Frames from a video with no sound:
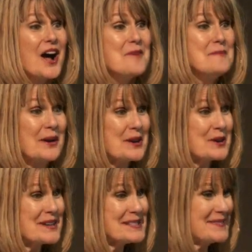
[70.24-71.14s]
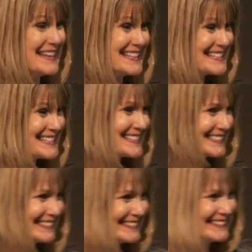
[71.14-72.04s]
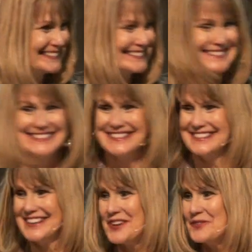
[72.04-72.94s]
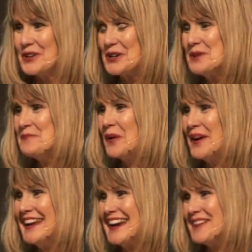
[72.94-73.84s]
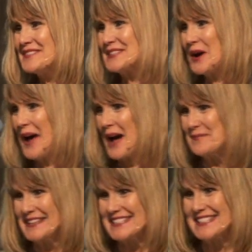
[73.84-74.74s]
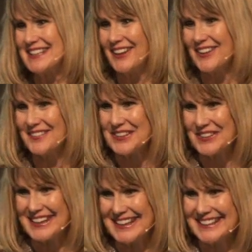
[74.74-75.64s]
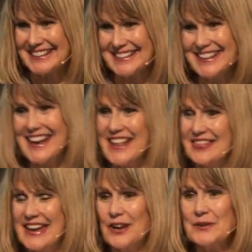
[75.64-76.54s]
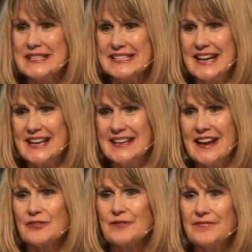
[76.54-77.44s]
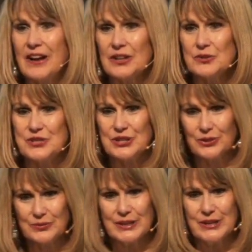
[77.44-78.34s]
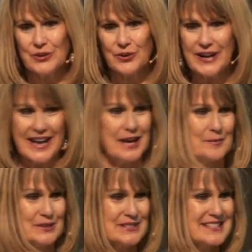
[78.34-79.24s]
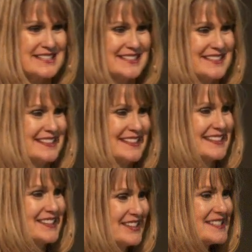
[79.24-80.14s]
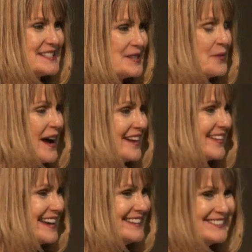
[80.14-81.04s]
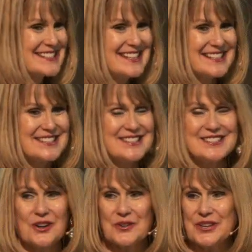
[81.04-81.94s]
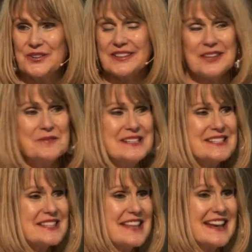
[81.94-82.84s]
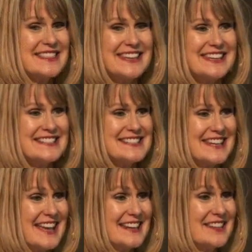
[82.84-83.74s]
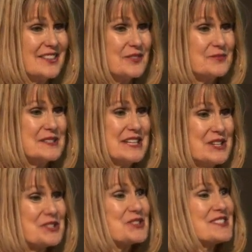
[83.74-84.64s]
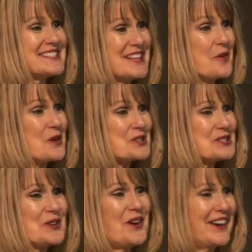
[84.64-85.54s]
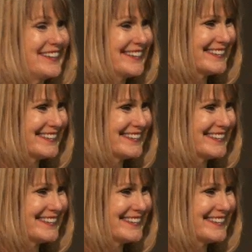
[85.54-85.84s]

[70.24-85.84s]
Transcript: Merry Christmas. Well, good morning. I'm so happy to see all of you here. They always say never follow children or animals. You can see why, right? Wasn't that so cute? Can we just thank the kids again and the teachers that worked so hard?